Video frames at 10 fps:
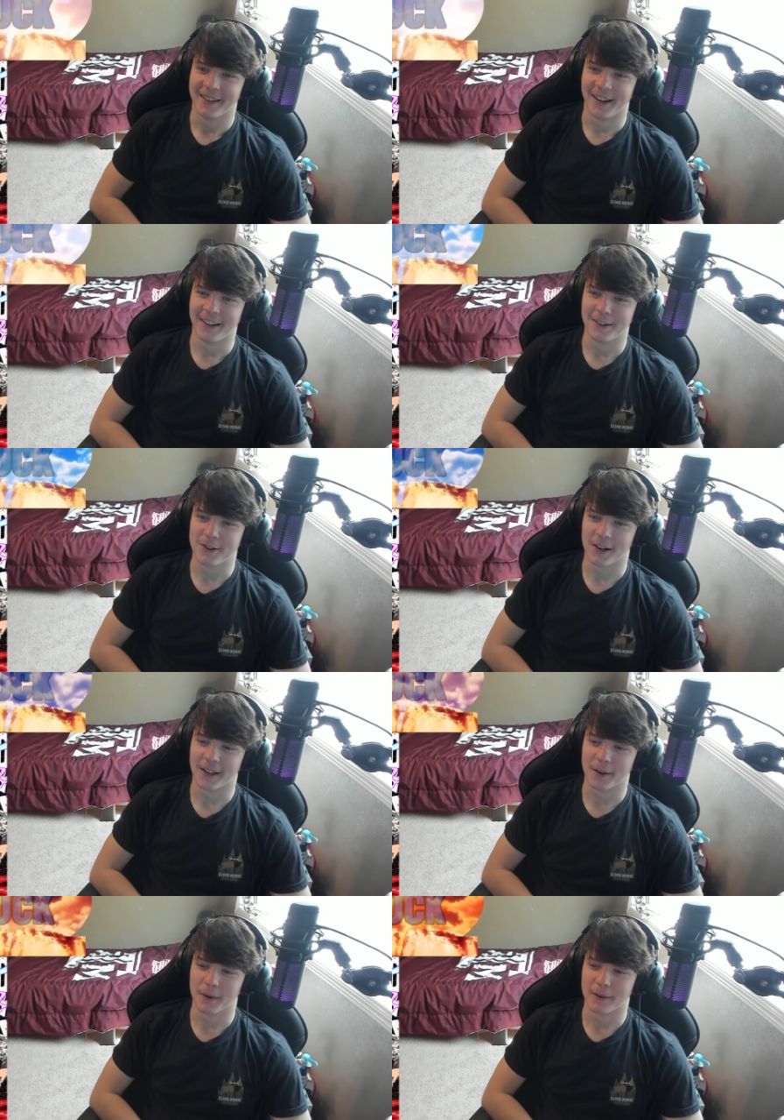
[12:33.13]
Andy trying to
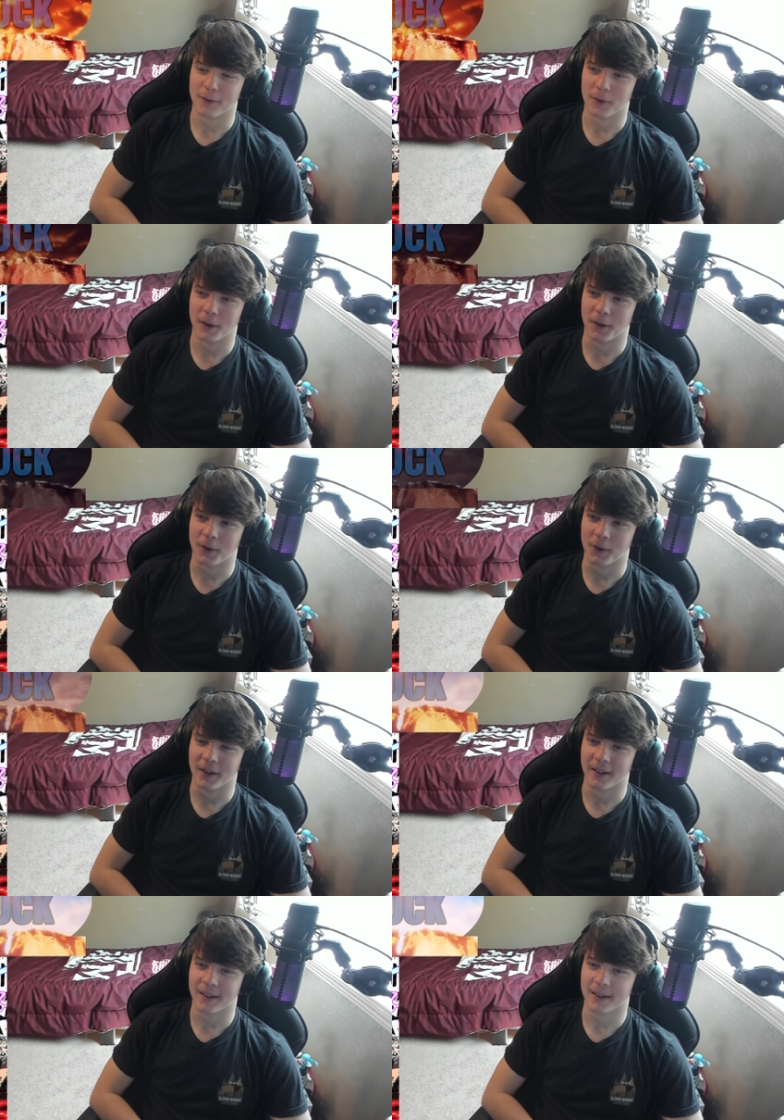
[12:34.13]
get rid of her real
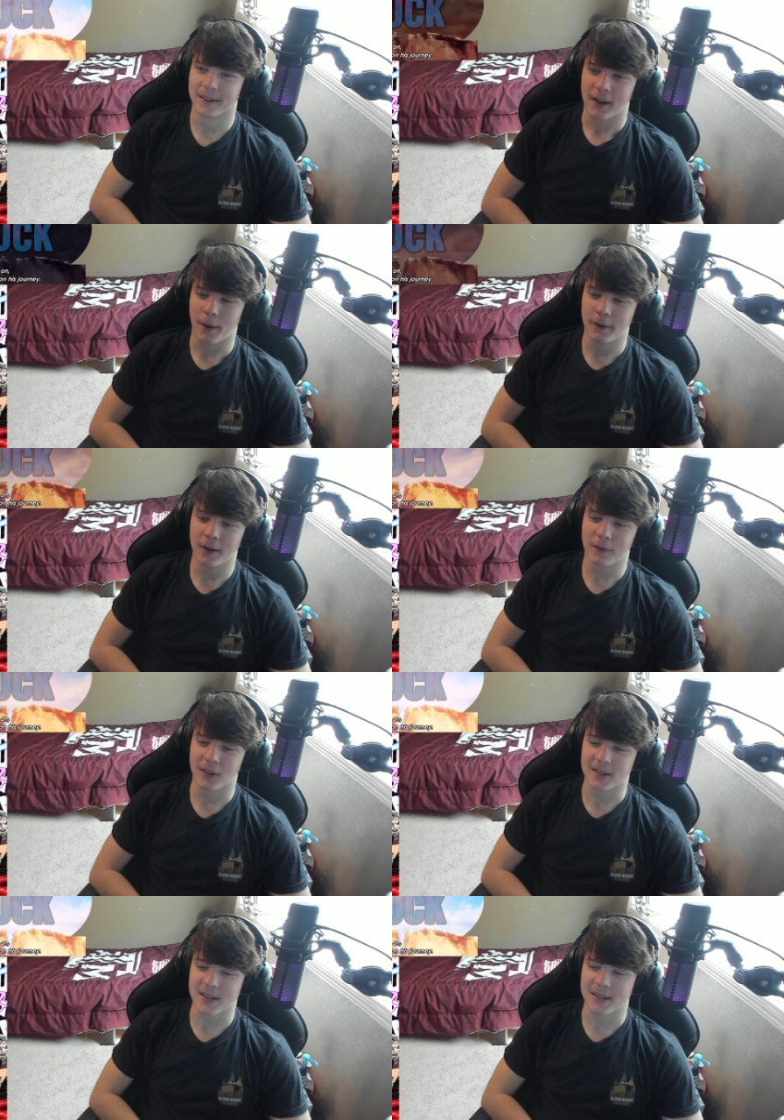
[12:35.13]
quick. I wonder if
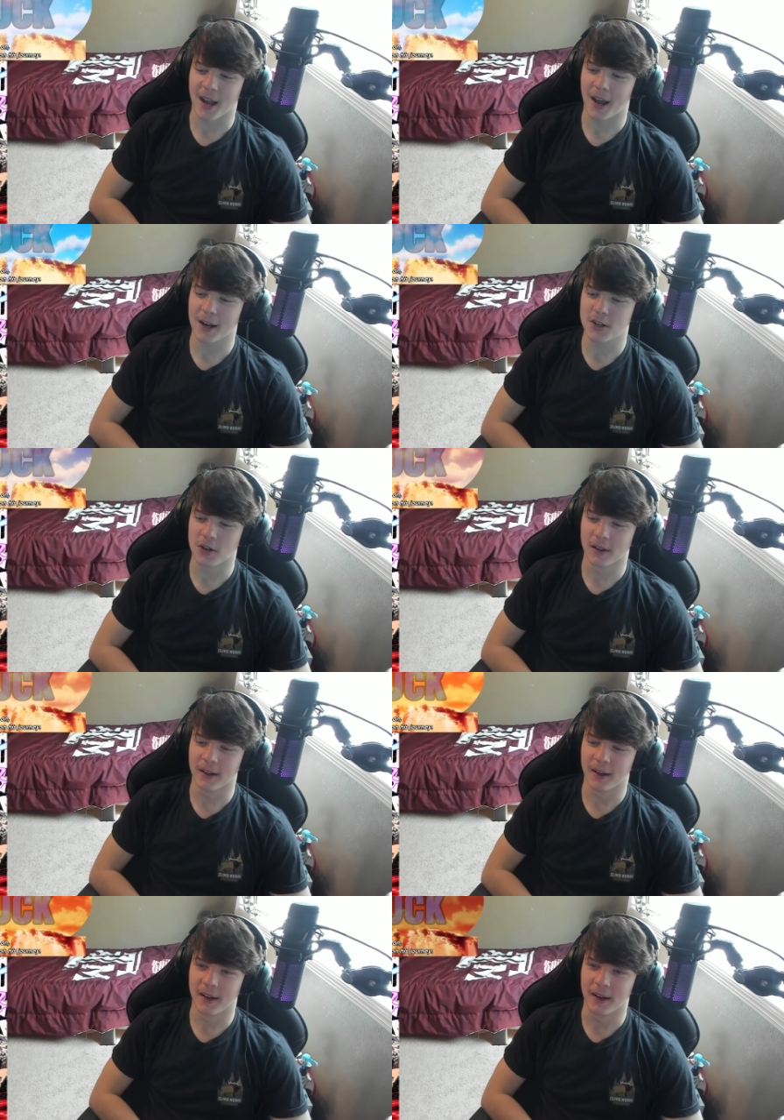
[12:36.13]
this is
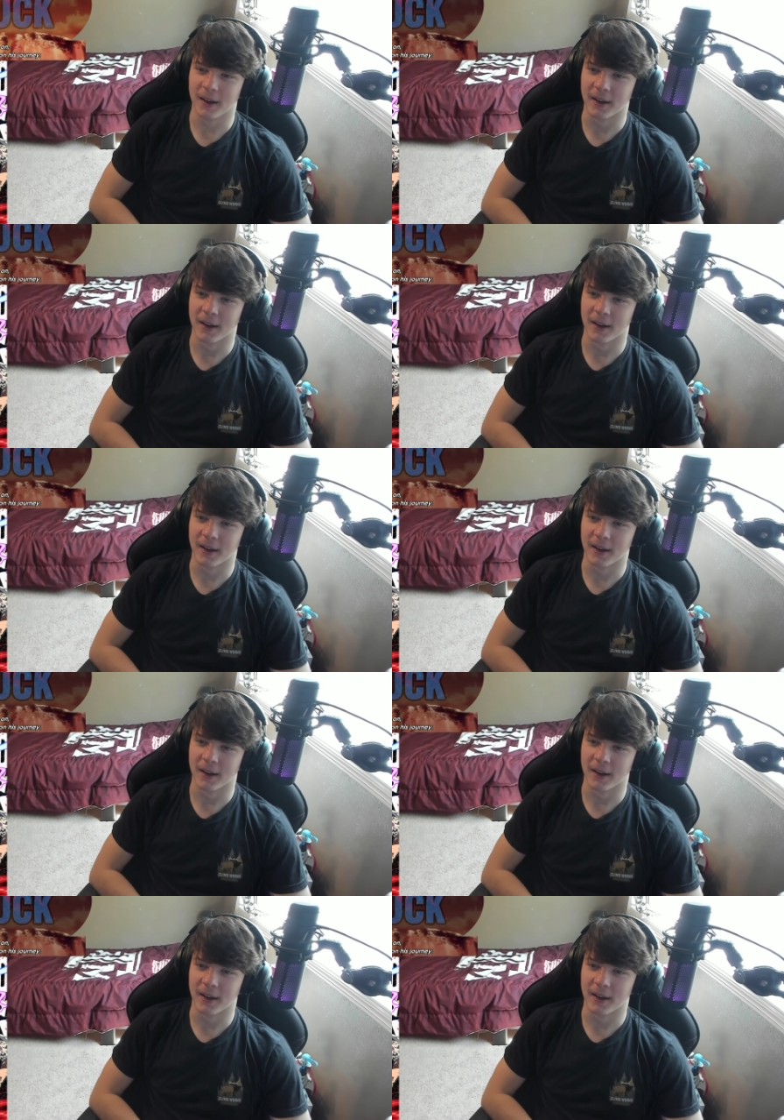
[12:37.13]
actually...